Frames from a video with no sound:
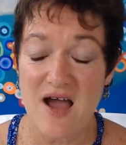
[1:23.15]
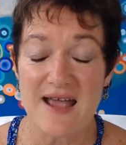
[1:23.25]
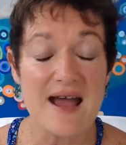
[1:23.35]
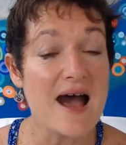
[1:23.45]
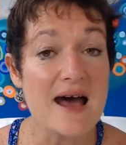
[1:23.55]
I
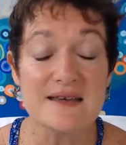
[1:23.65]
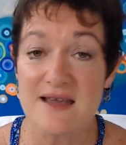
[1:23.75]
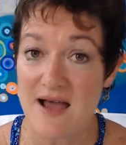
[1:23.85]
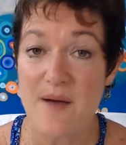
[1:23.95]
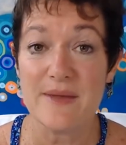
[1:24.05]
can't
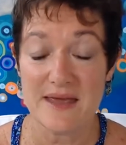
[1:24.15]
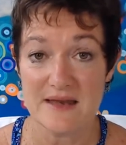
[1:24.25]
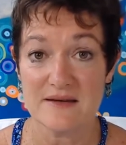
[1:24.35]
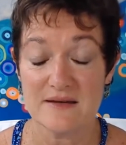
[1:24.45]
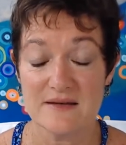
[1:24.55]
come
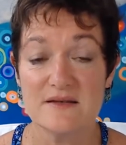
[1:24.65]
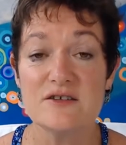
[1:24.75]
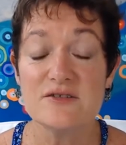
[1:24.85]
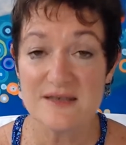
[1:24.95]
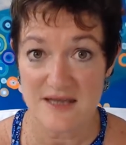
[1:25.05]
in
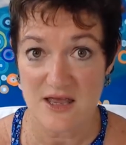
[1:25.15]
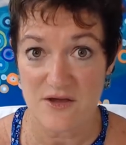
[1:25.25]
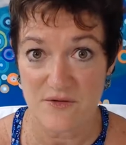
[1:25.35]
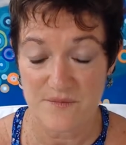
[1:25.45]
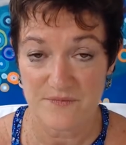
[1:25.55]
to see you.